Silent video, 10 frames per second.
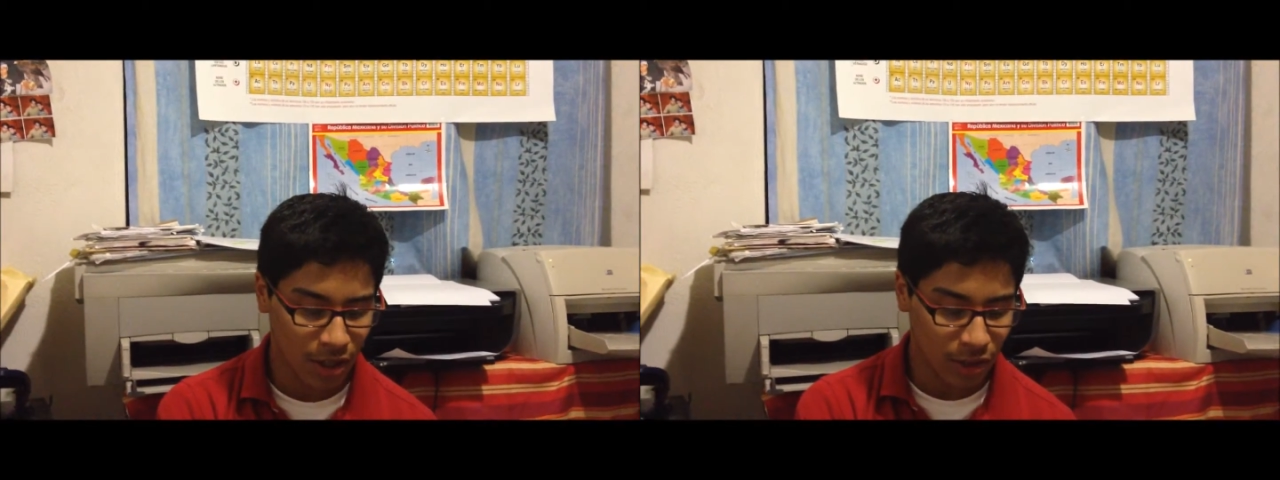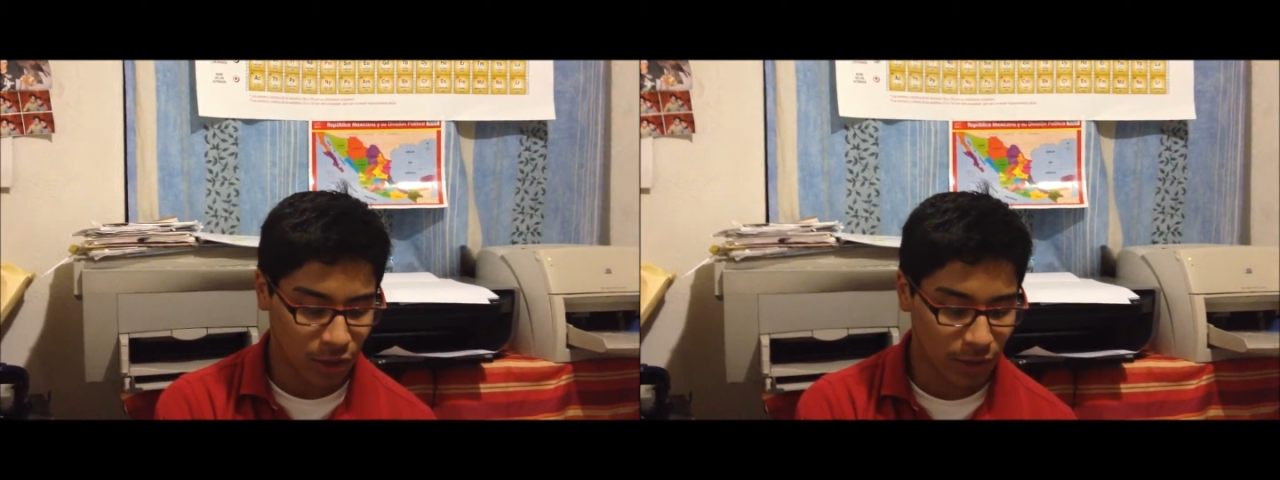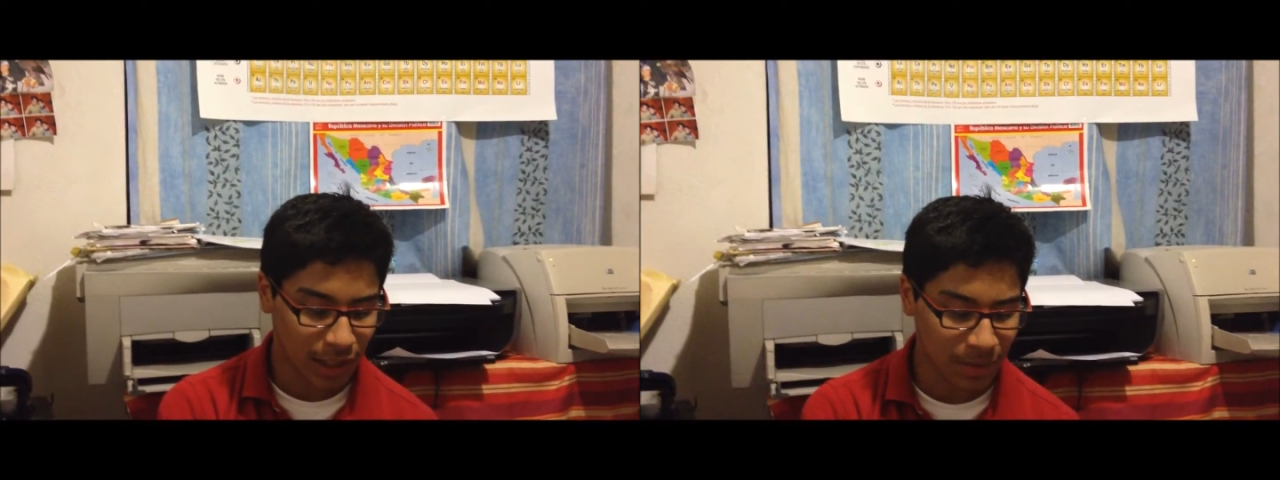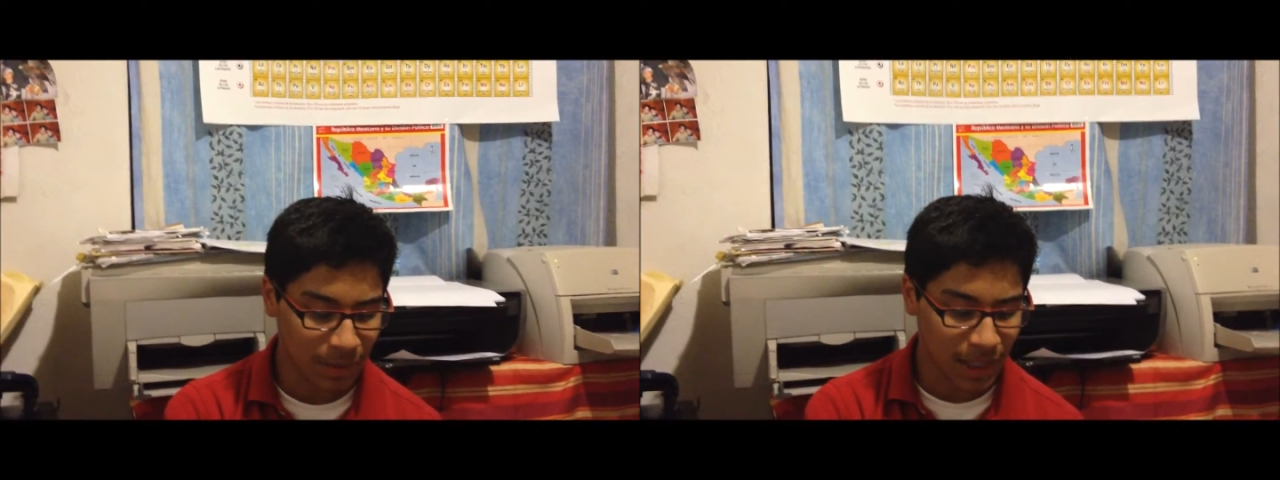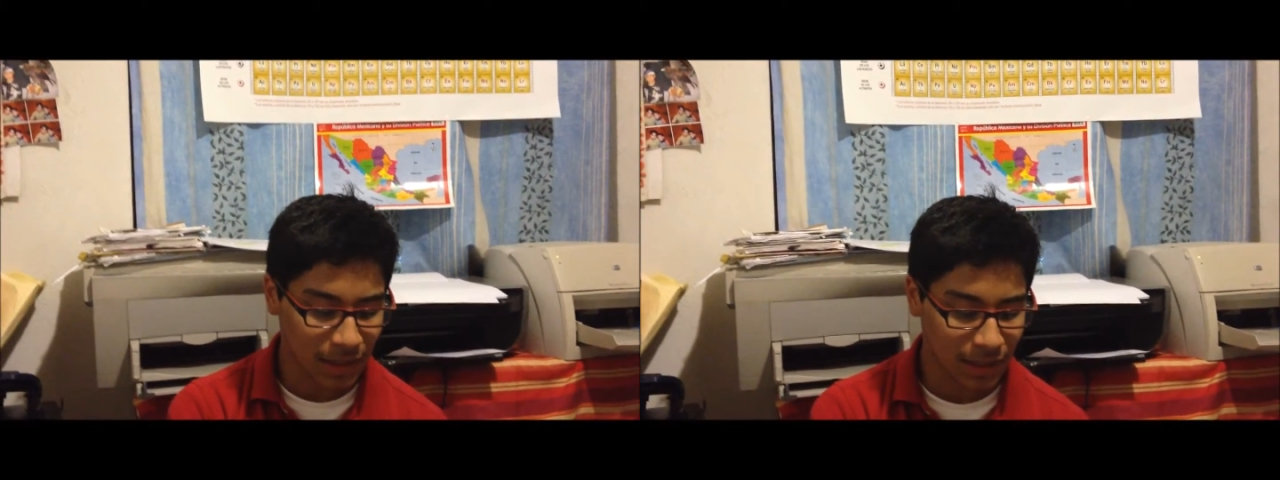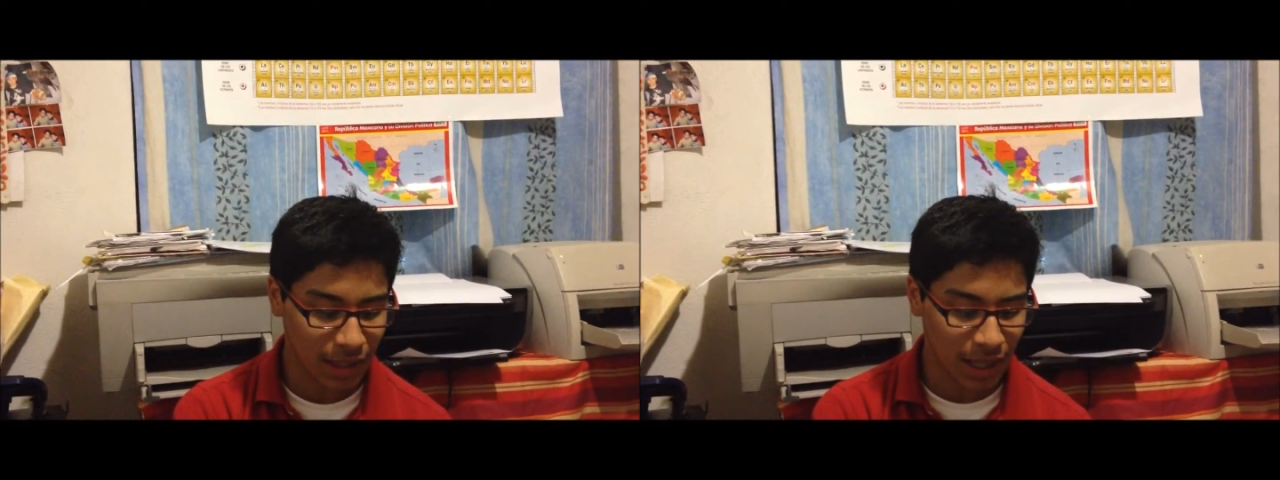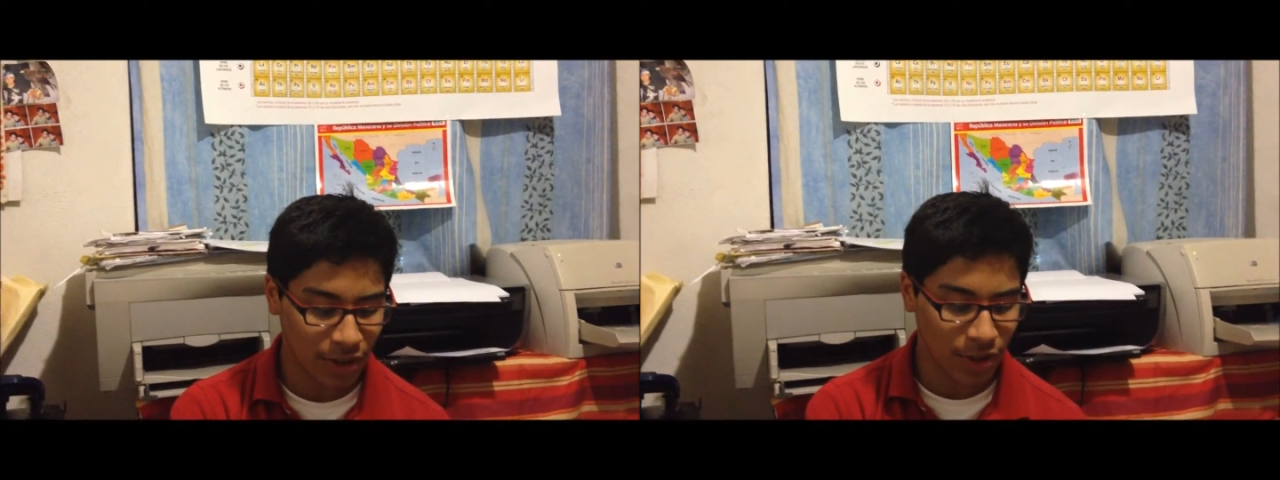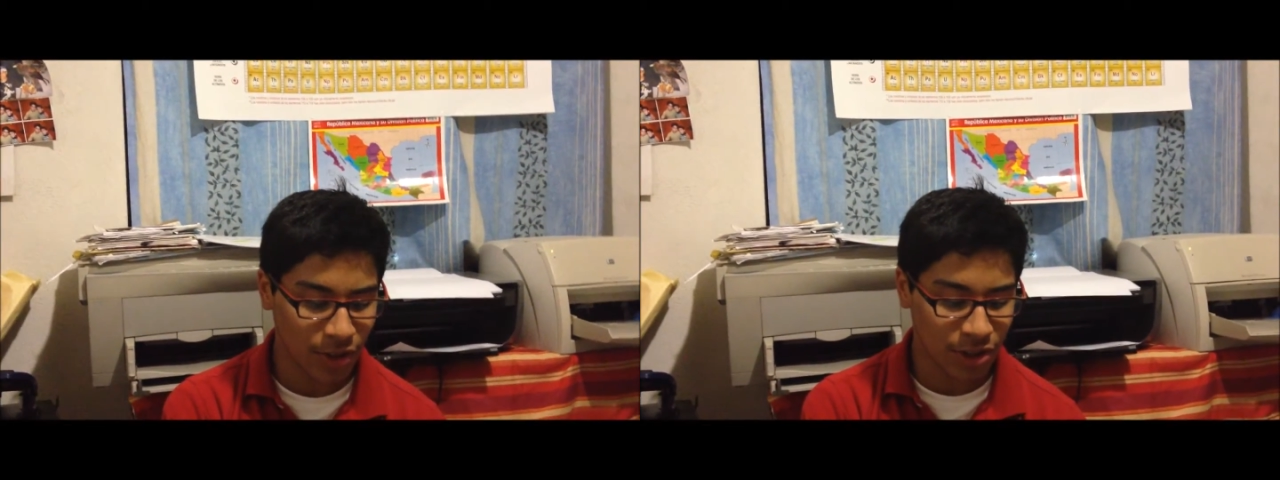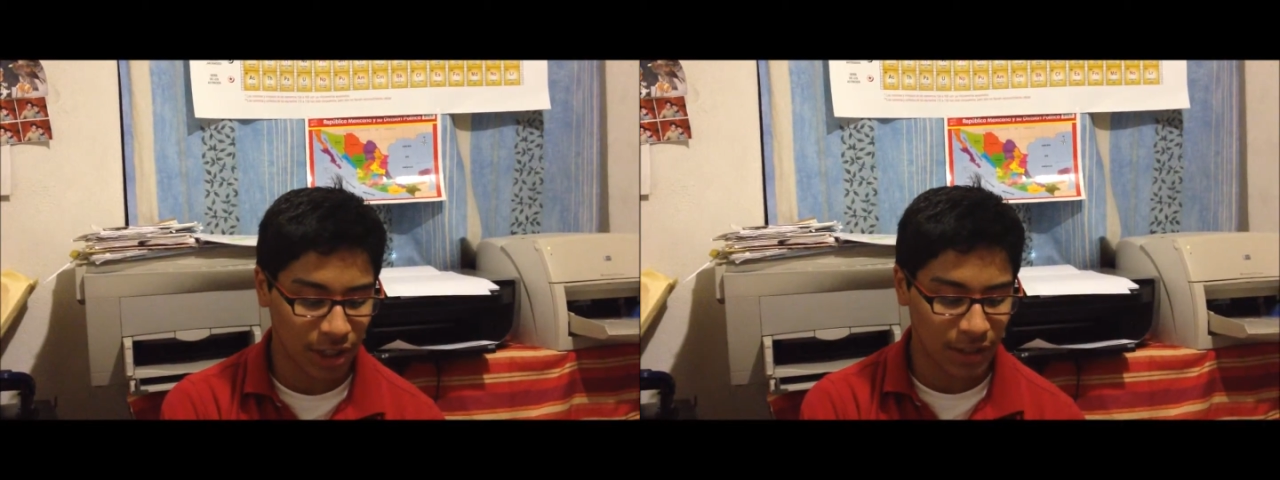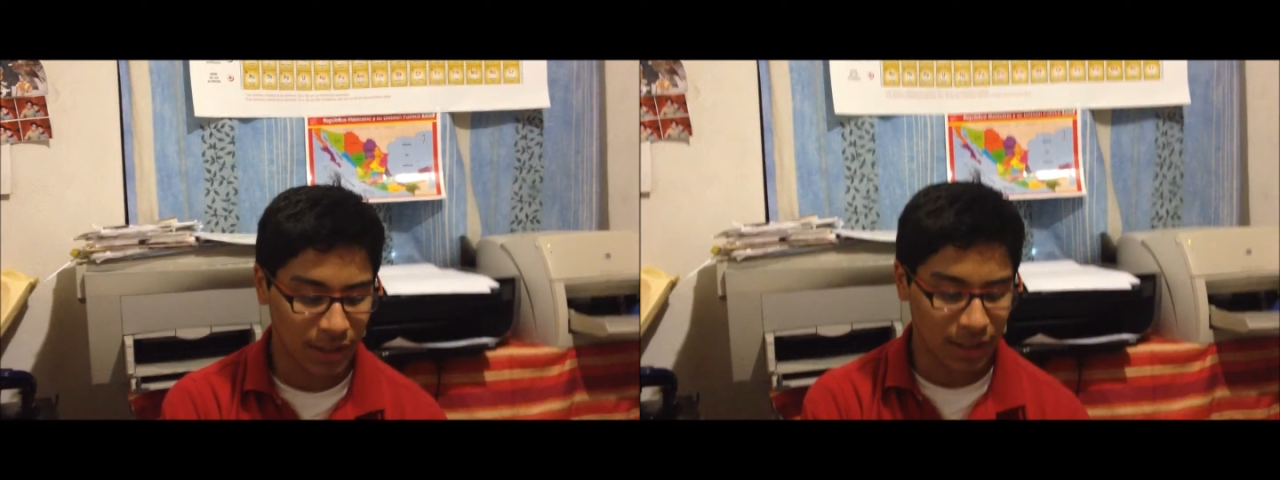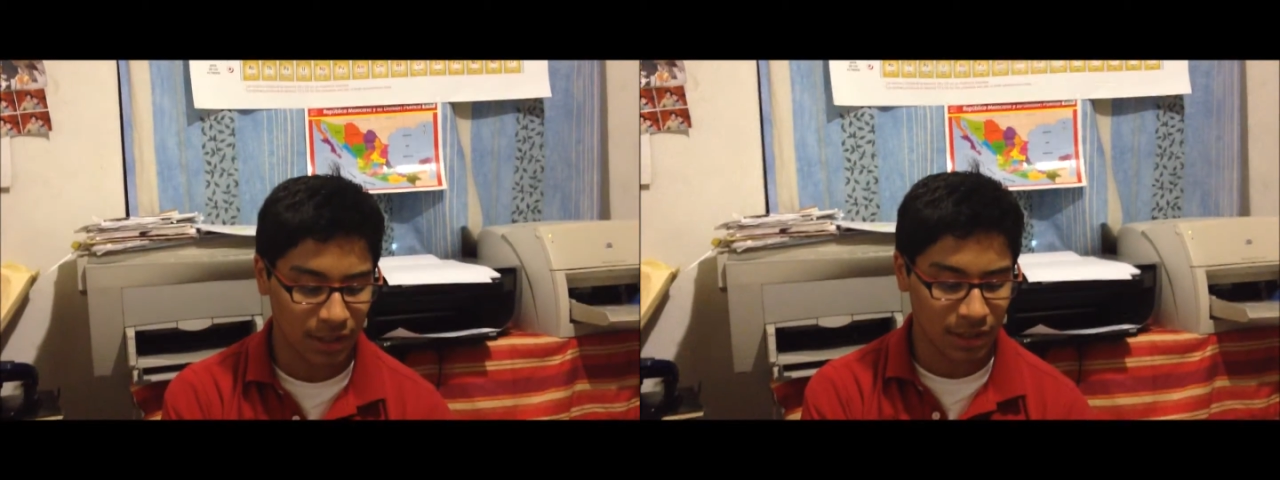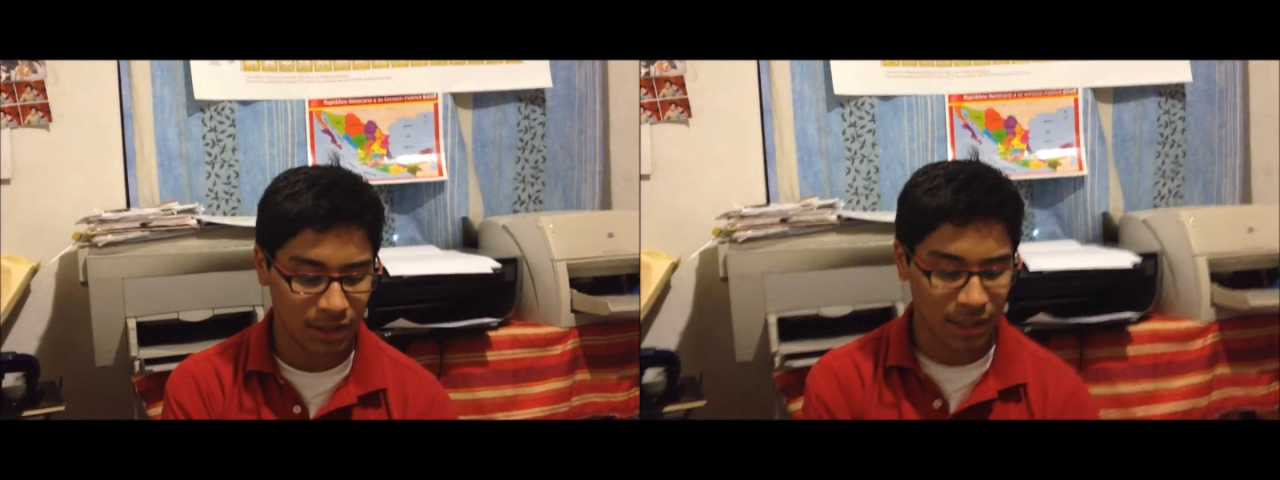So that makes another change in